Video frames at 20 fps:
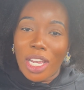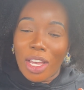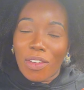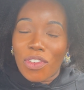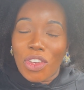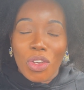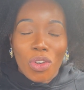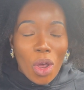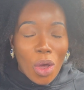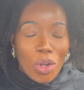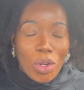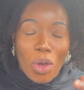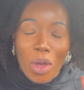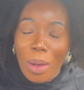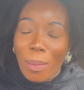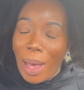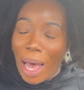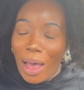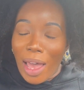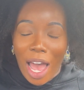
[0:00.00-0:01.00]
If you don't know
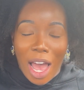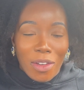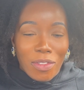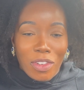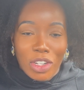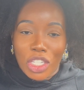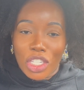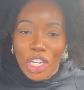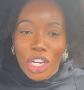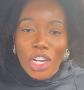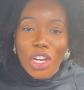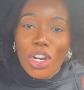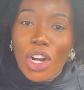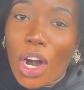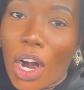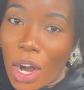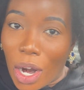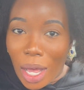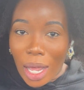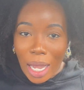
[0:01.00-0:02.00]
about Aphogee,
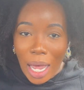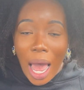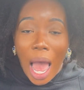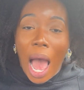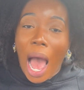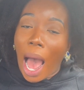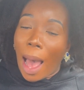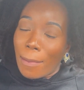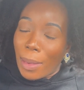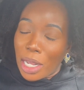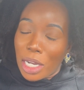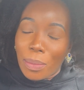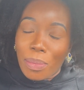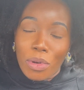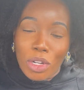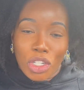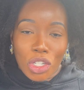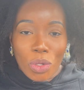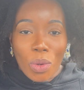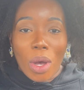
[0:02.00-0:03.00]
girl, I'm about to
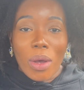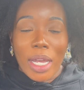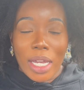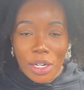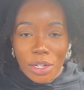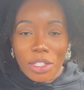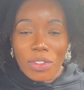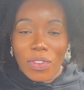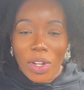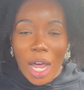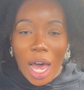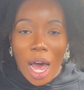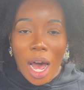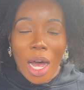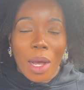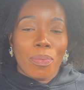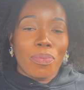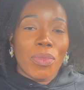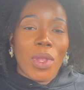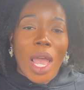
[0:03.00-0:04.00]
put you on in this vlog.